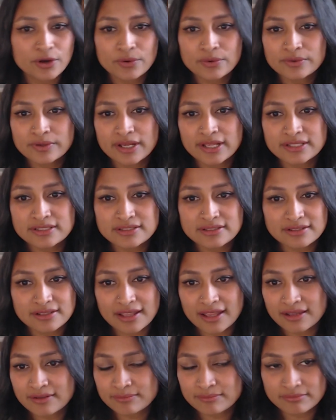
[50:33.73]

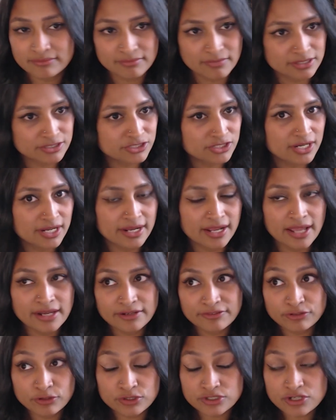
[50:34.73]
and much like, and
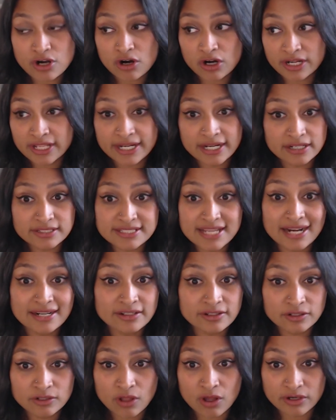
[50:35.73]
if you're targeting a
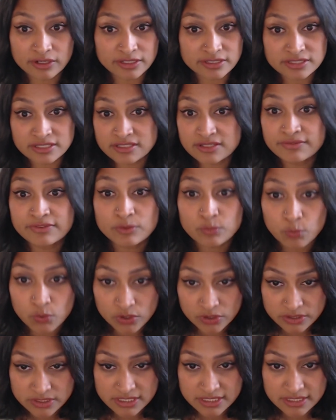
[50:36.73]
technical audience, it's even
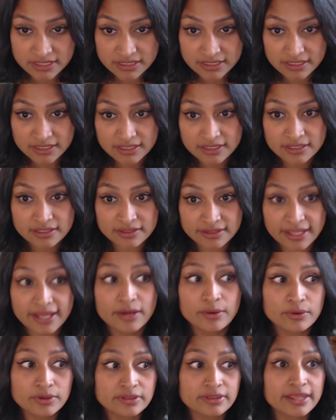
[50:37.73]
worse.
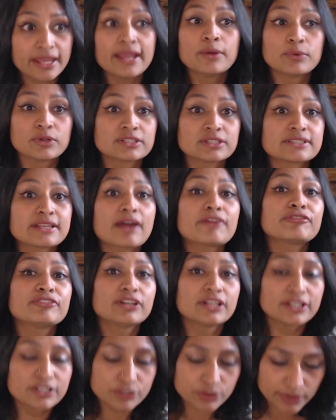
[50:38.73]
They will
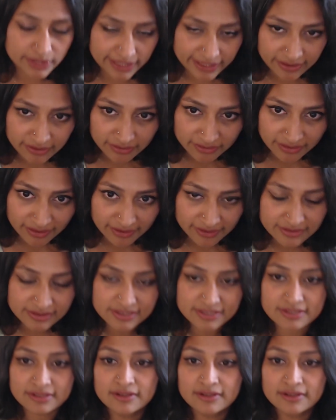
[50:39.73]
definitely do illegal things